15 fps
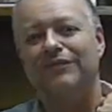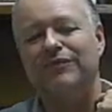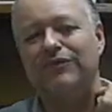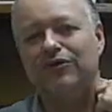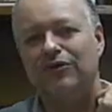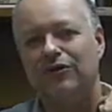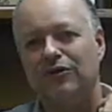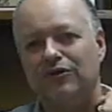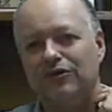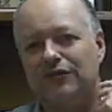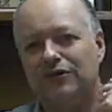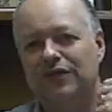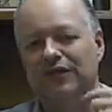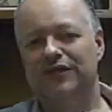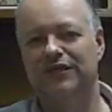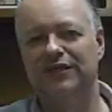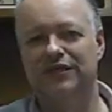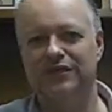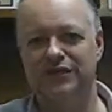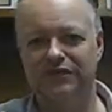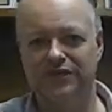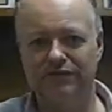all
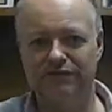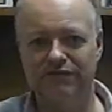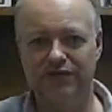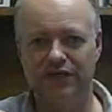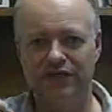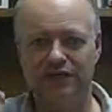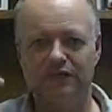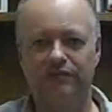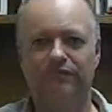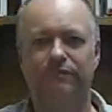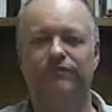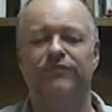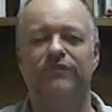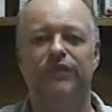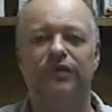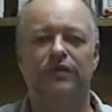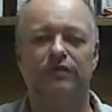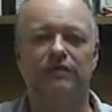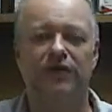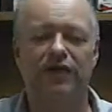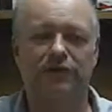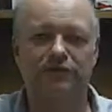giving him
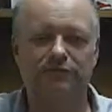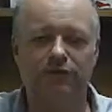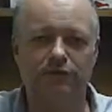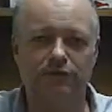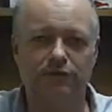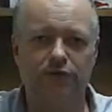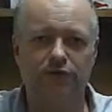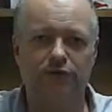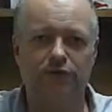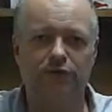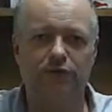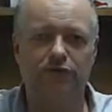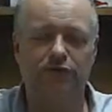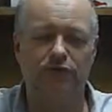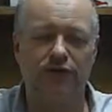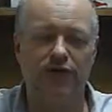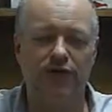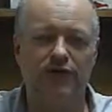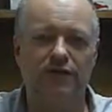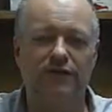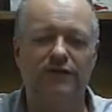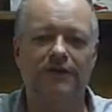kind of free
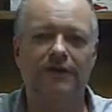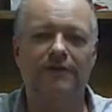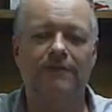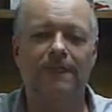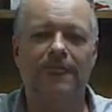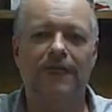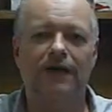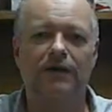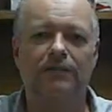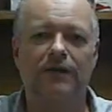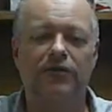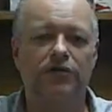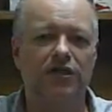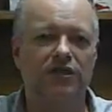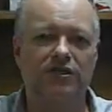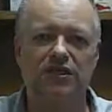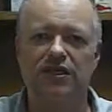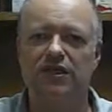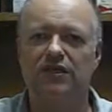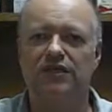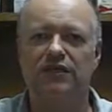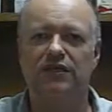reign, but you're not
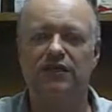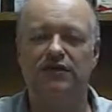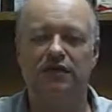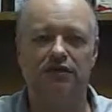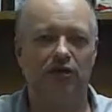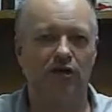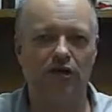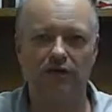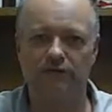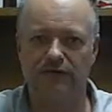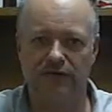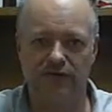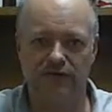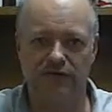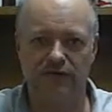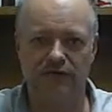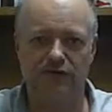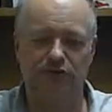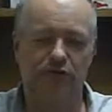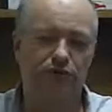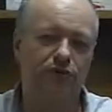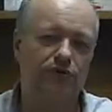seeing the dog fight.
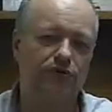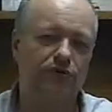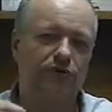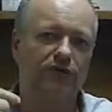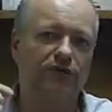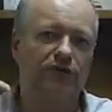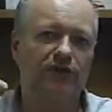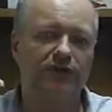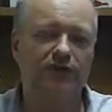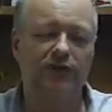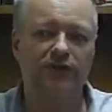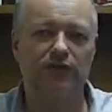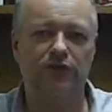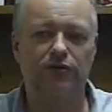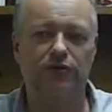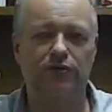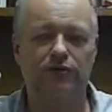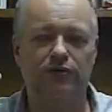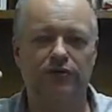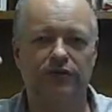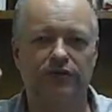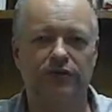So your
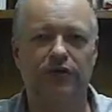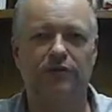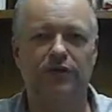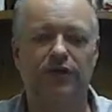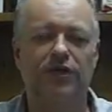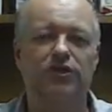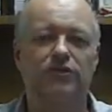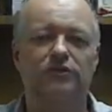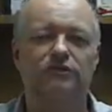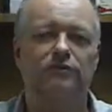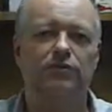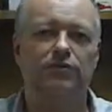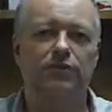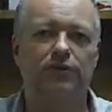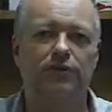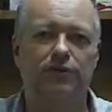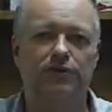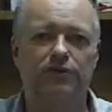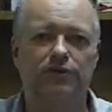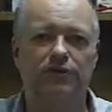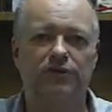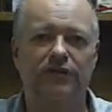determination for
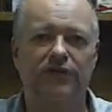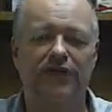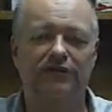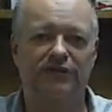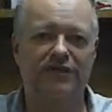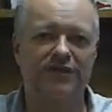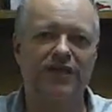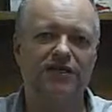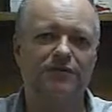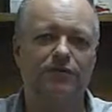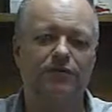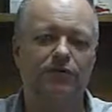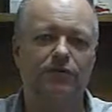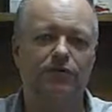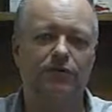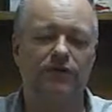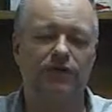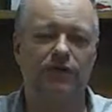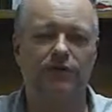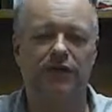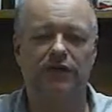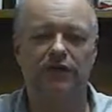your kind of assessment for
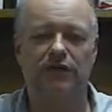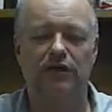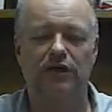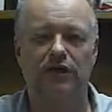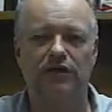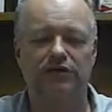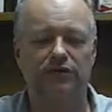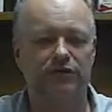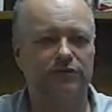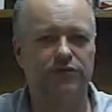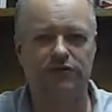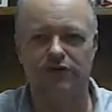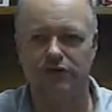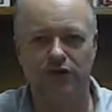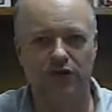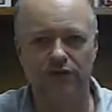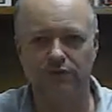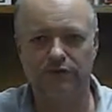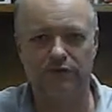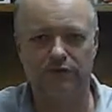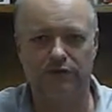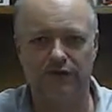him getting along is if you see a dog
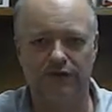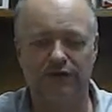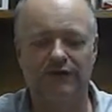fight or not.